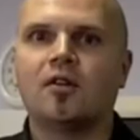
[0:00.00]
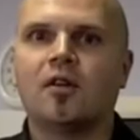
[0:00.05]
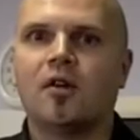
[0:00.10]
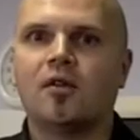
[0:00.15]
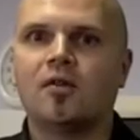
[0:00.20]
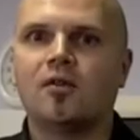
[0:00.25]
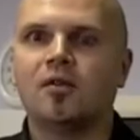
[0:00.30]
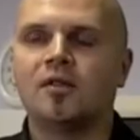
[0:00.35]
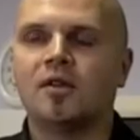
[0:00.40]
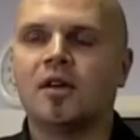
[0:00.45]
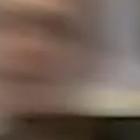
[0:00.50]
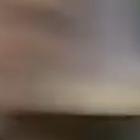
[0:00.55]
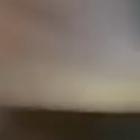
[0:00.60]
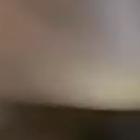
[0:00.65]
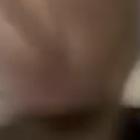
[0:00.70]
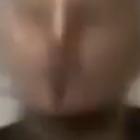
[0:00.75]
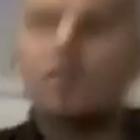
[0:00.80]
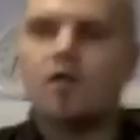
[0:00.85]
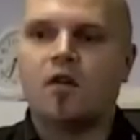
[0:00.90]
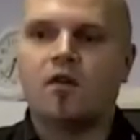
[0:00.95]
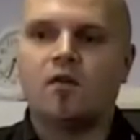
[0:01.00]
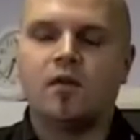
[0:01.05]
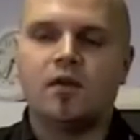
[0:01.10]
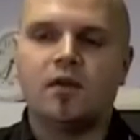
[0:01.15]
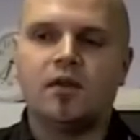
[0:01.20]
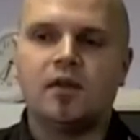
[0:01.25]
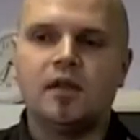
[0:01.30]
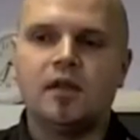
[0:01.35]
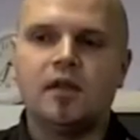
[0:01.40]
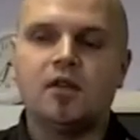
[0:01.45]
and how they're done. I'm also involved
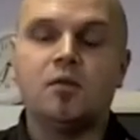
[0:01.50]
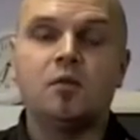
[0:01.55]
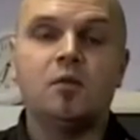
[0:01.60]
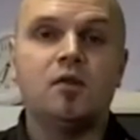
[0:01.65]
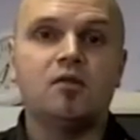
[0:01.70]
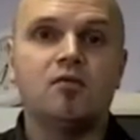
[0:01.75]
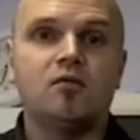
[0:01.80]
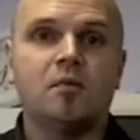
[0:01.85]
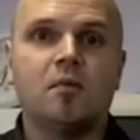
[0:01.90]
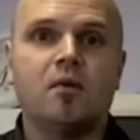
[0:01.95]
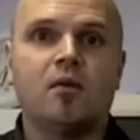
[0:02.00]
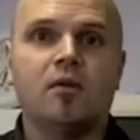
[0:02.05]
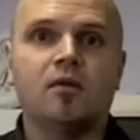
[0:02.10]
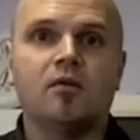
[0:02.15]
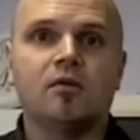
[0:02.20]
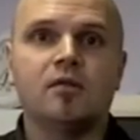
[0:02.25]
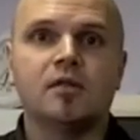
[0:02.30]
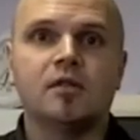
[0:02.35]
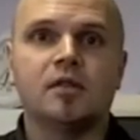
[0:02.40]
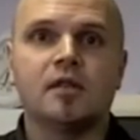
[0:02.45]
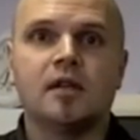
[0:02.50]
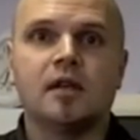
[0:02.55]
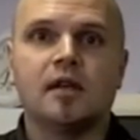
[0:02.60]
with the community reporters